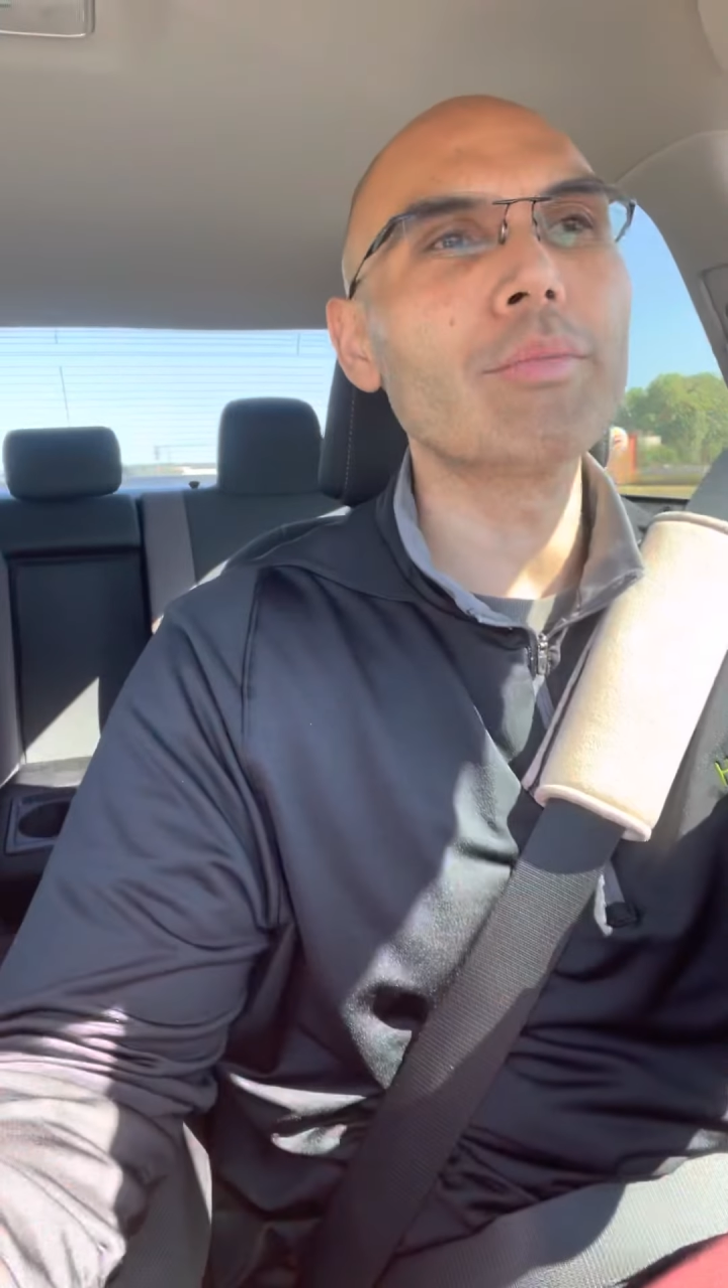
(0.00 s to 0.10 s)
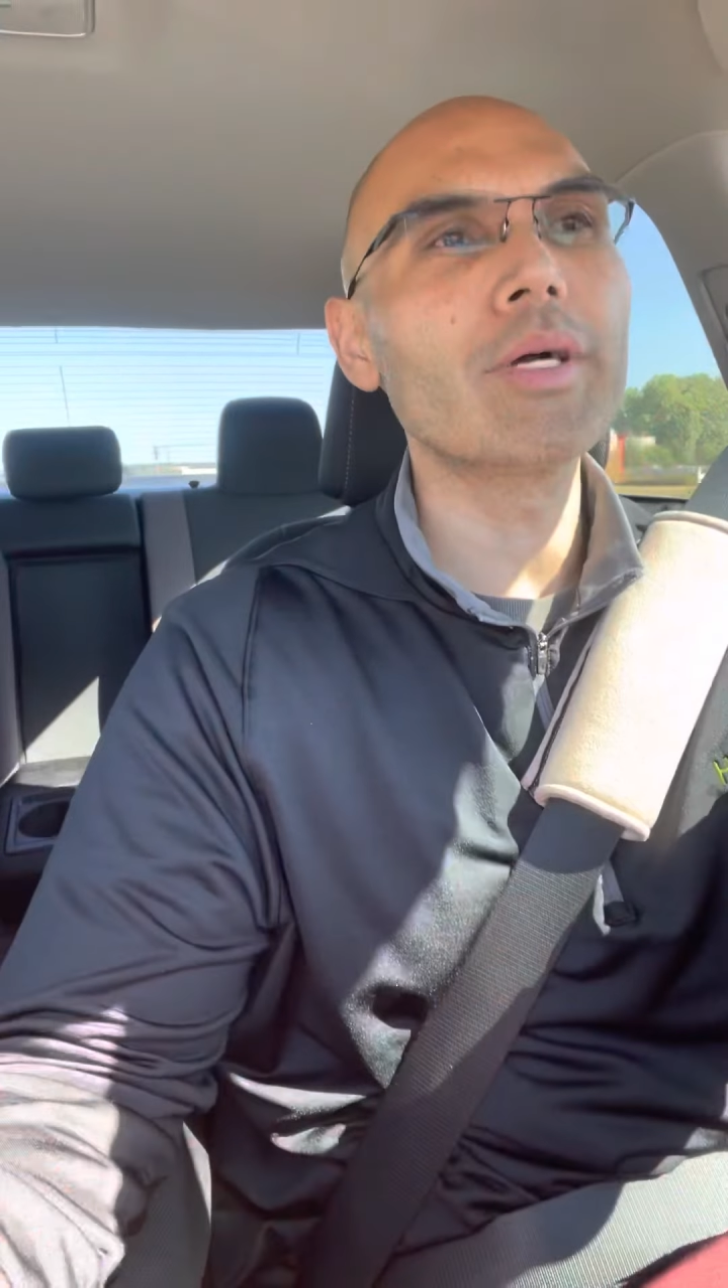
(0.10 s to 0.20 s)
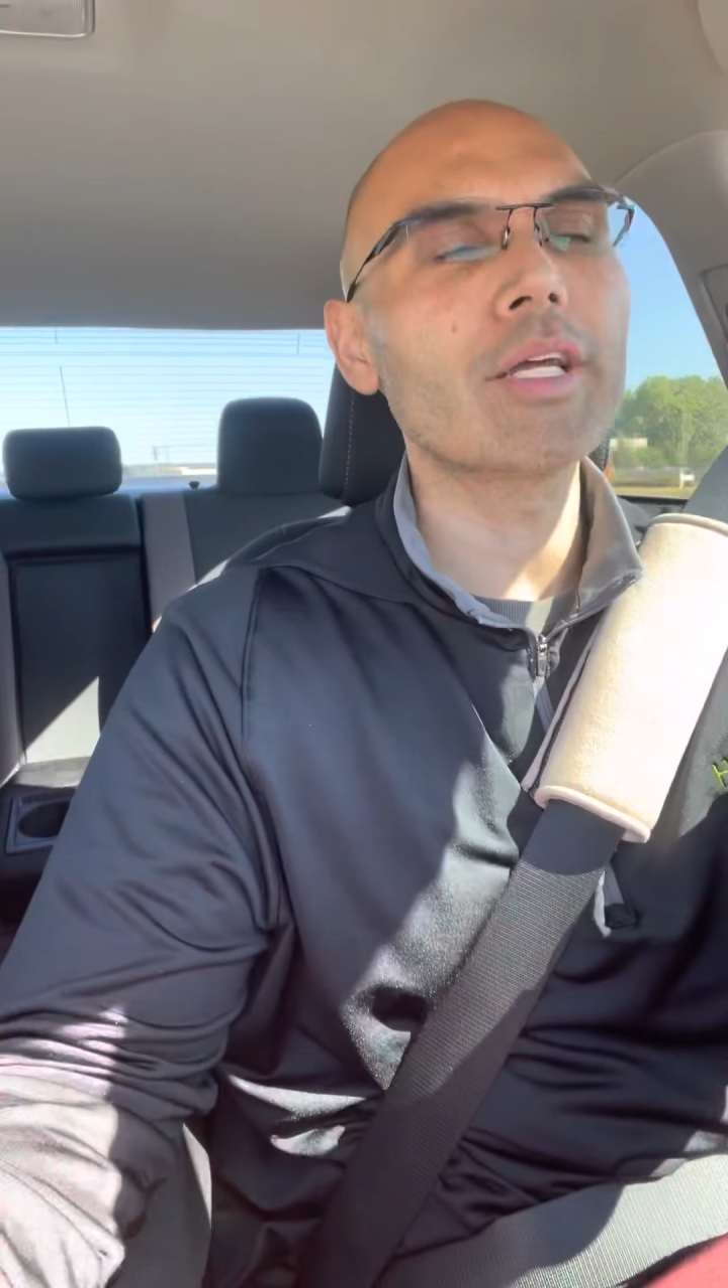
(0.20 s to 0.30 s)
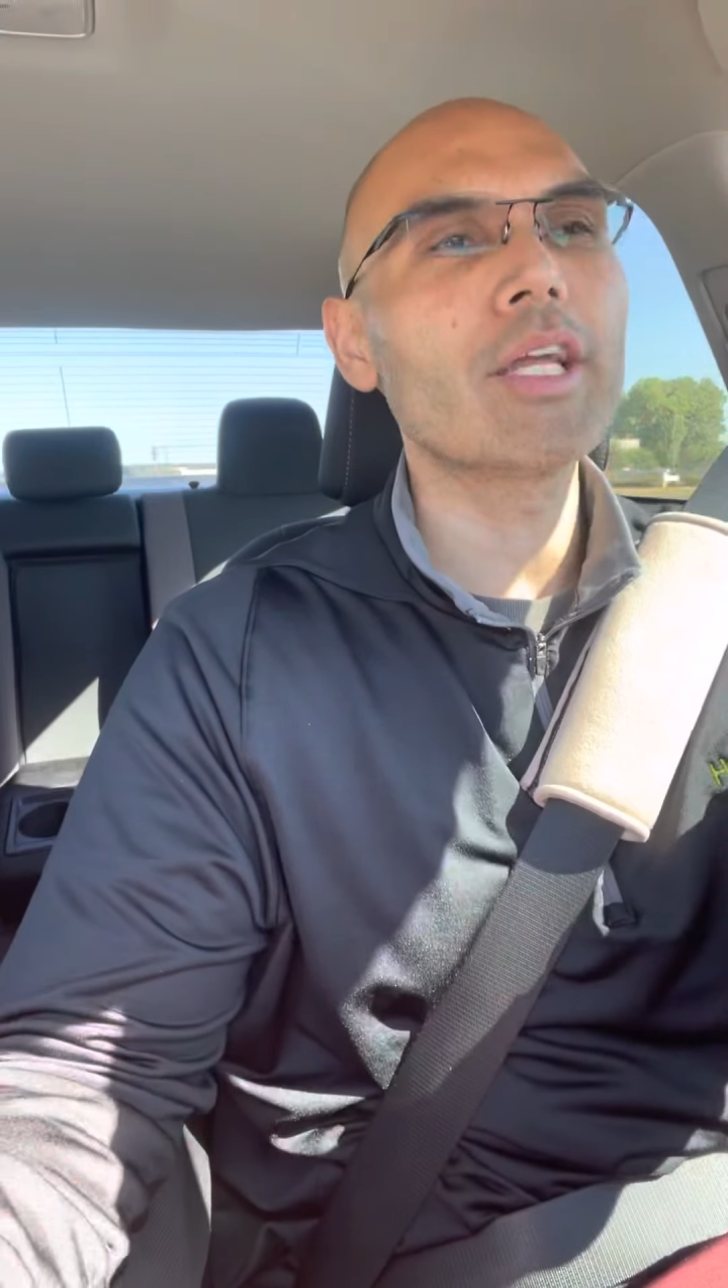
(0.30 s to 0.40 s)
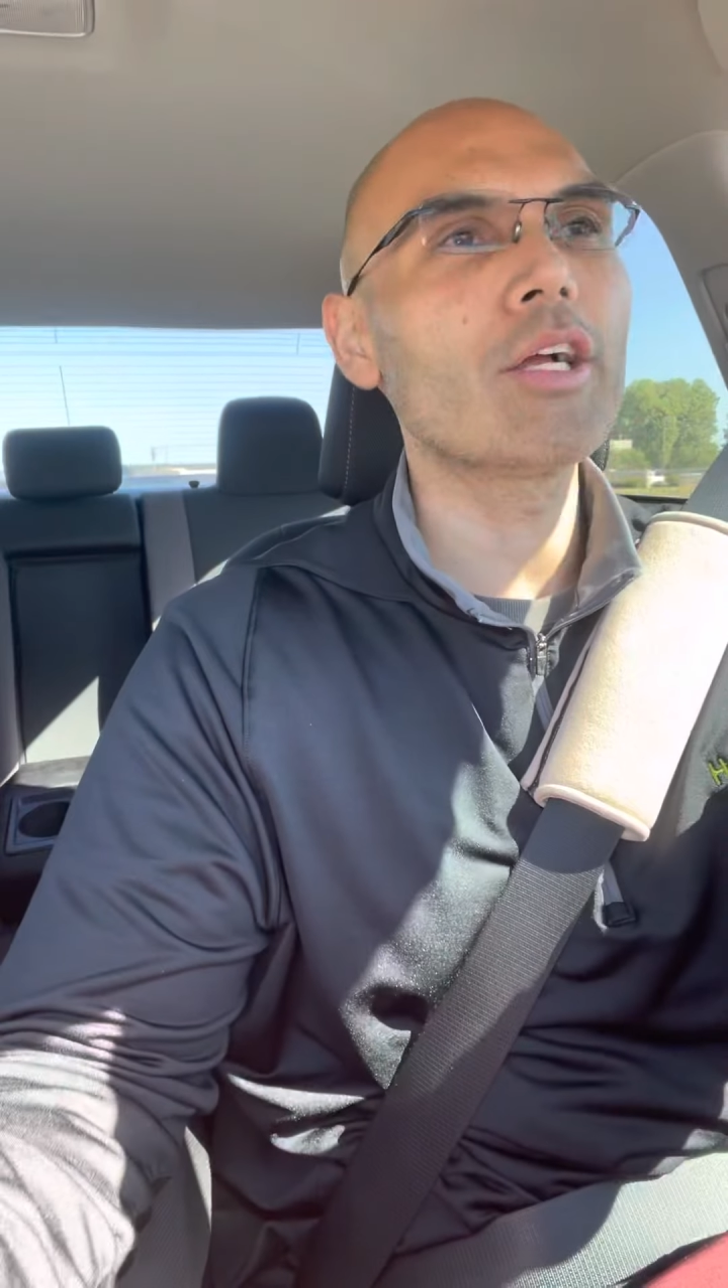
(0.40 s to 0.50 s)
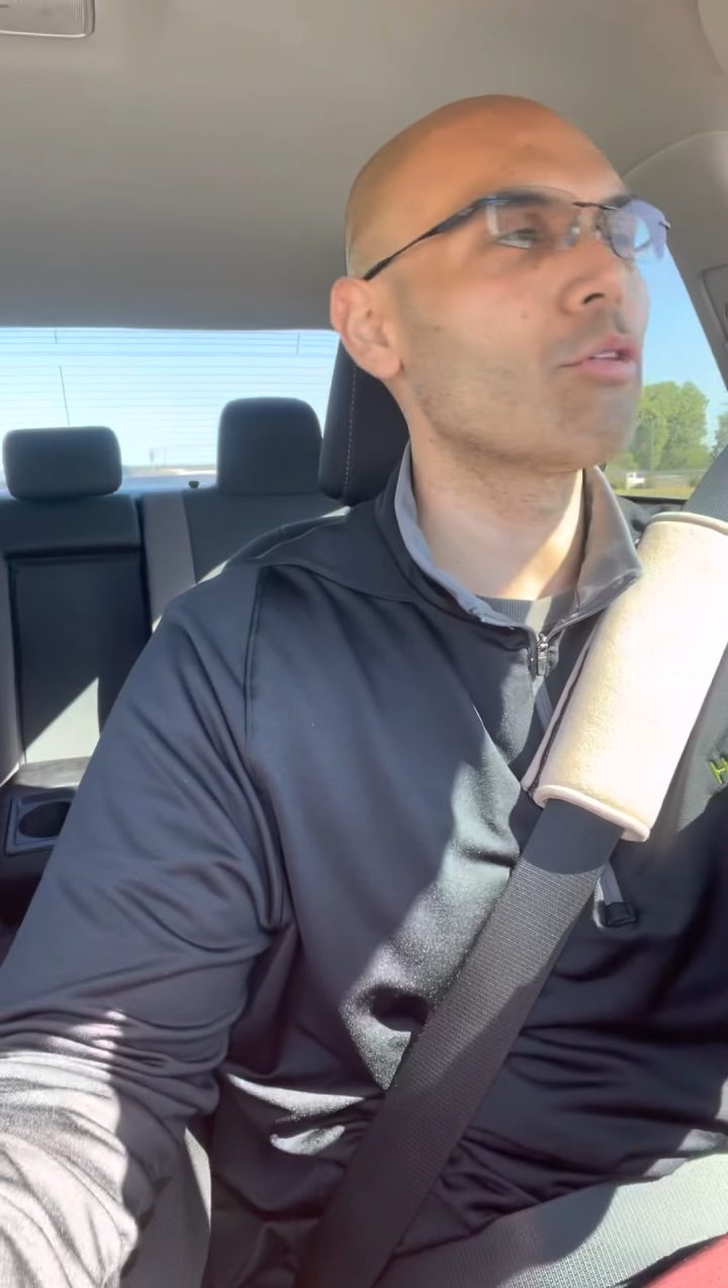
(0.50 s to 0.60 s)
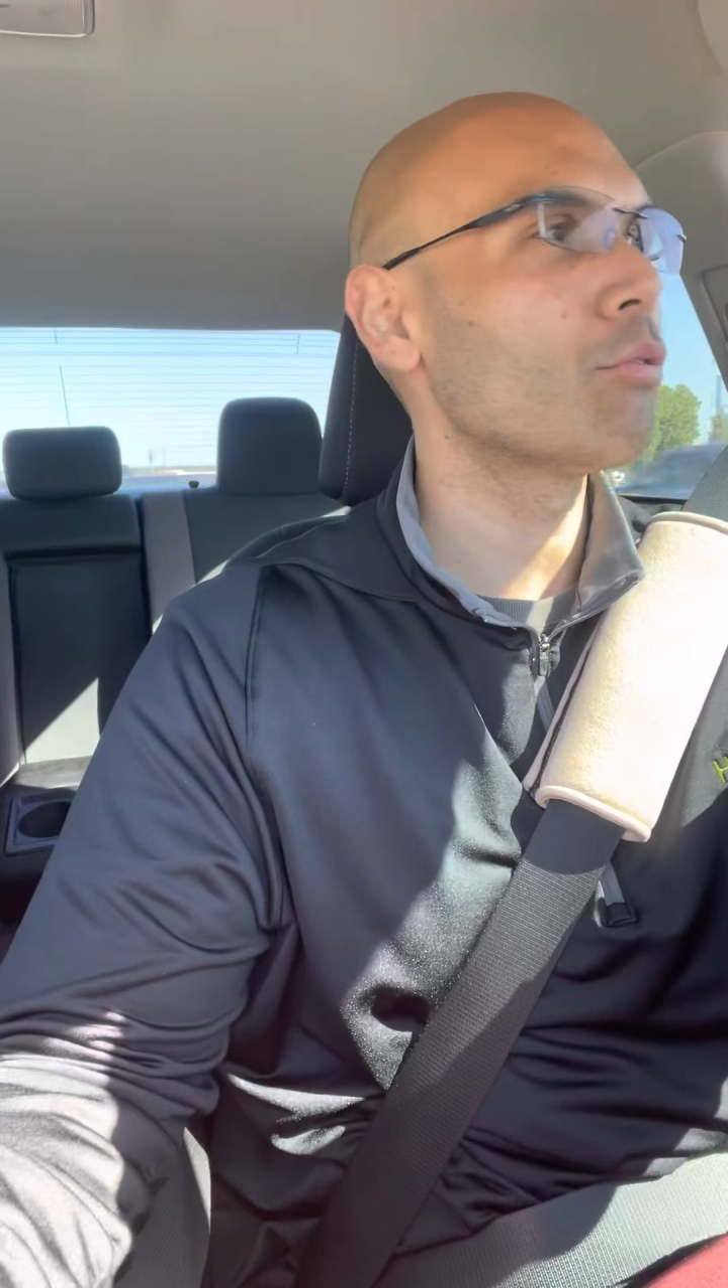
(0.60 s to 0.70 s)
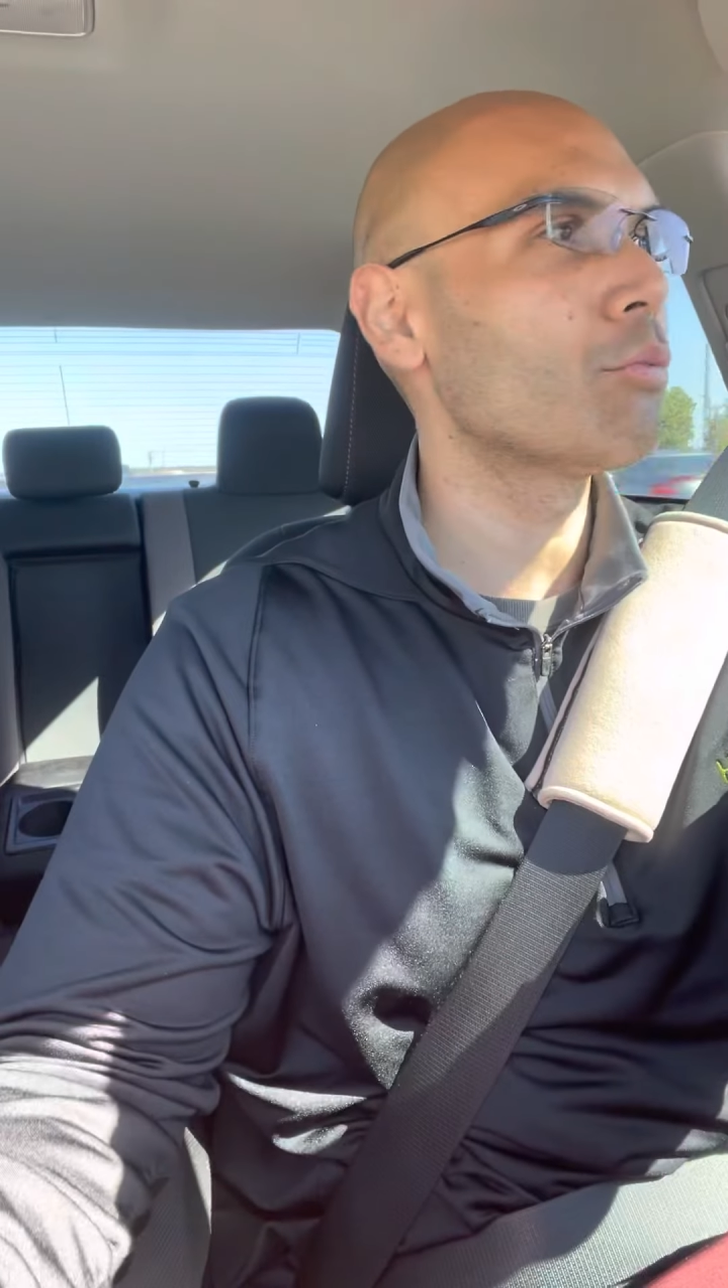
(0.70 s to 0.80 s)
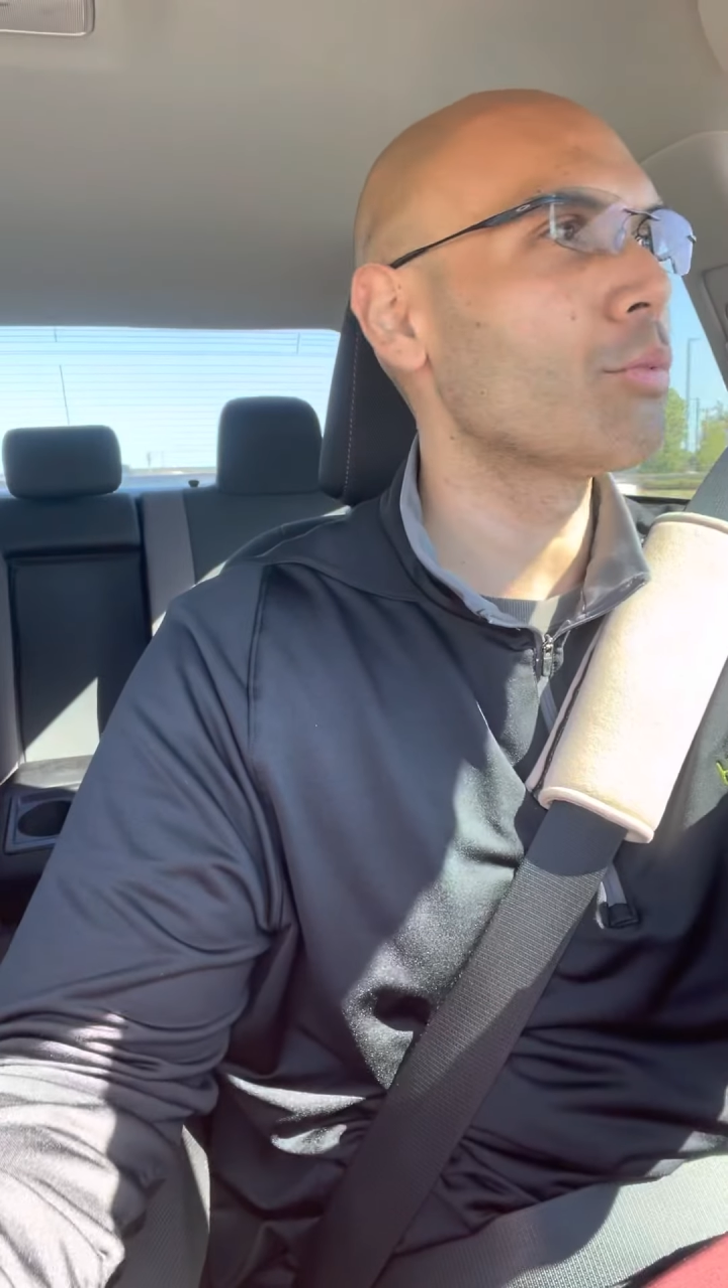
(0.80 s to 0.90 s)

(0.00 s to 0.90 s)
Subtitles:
Medicare or